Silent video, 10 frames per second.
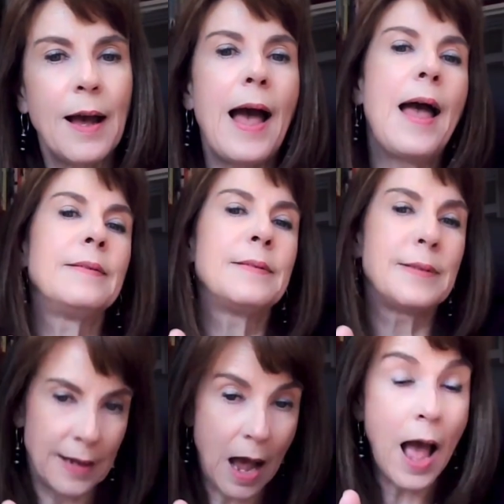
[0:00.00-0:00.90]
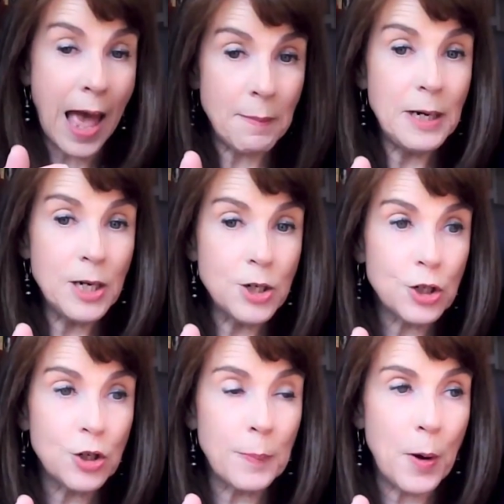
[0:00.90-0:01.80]
and I am
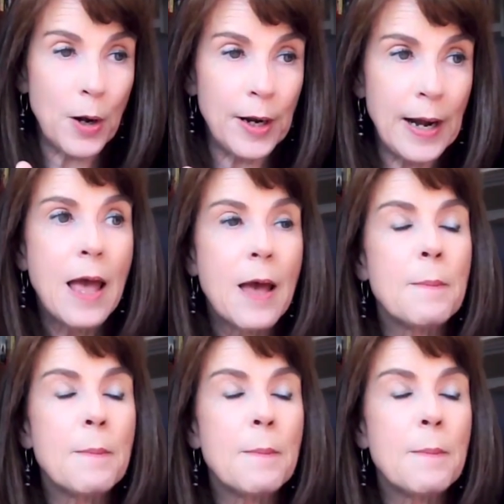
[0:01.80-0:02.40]
allergic to the pollen,